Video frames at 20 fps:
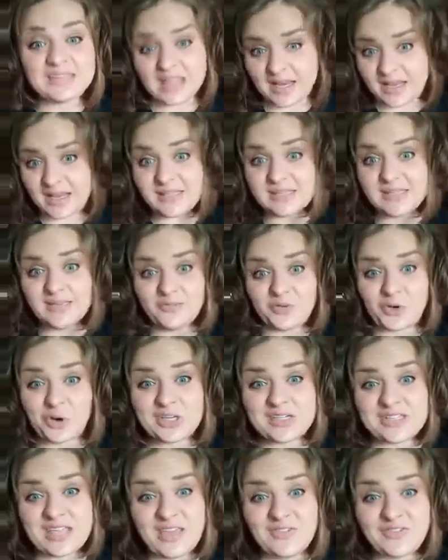it is for
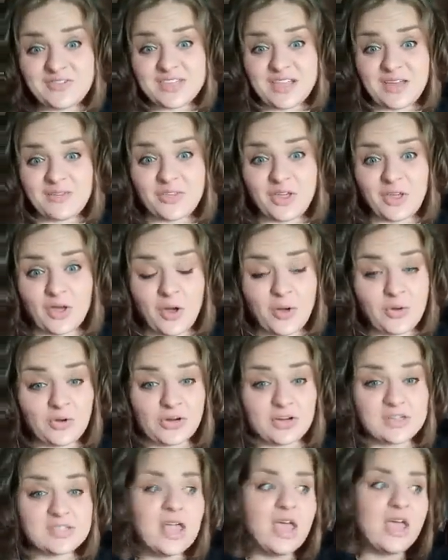safety of the
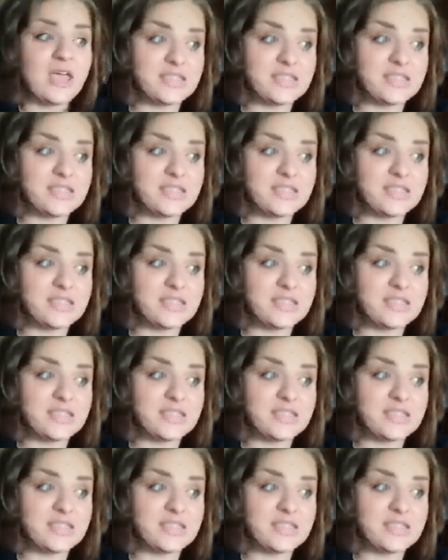owners,